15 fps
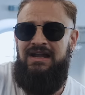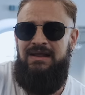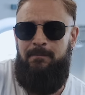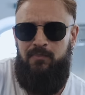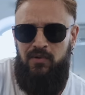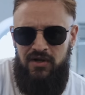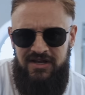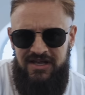and
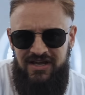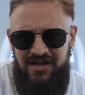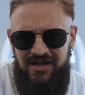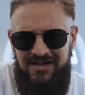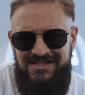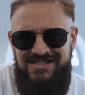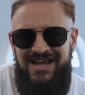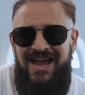it bloody
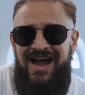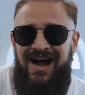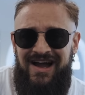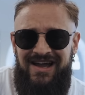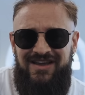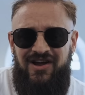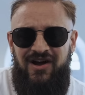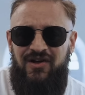hurts.
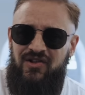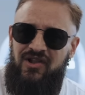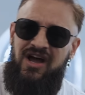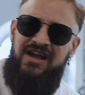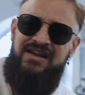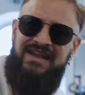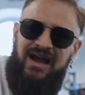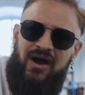I can't
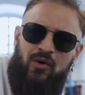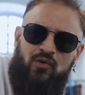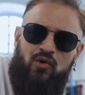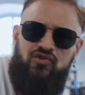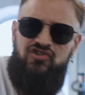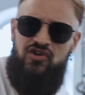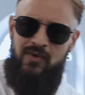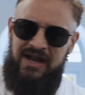lie down
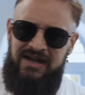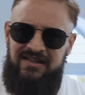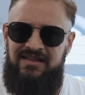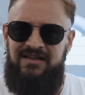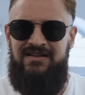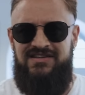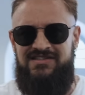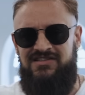or do
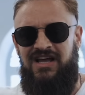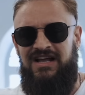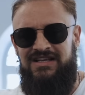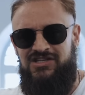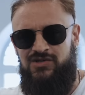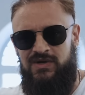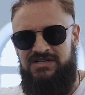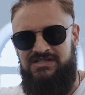anything that's
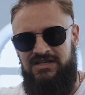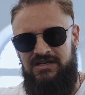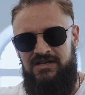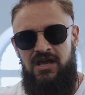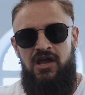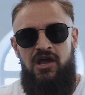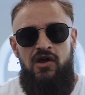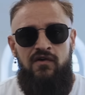slightly twisted
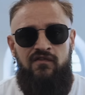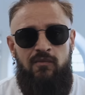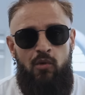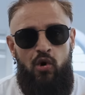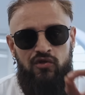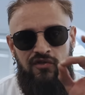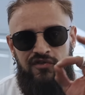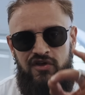for
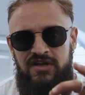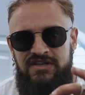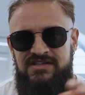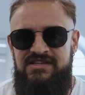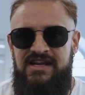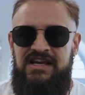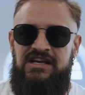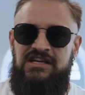more than thirty
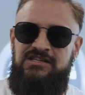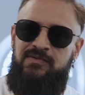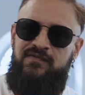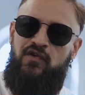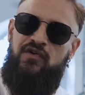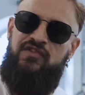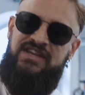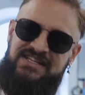seconds
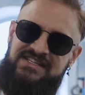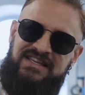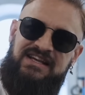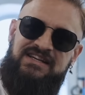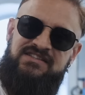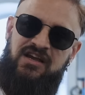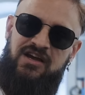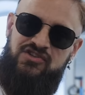before this
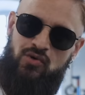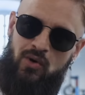thing starts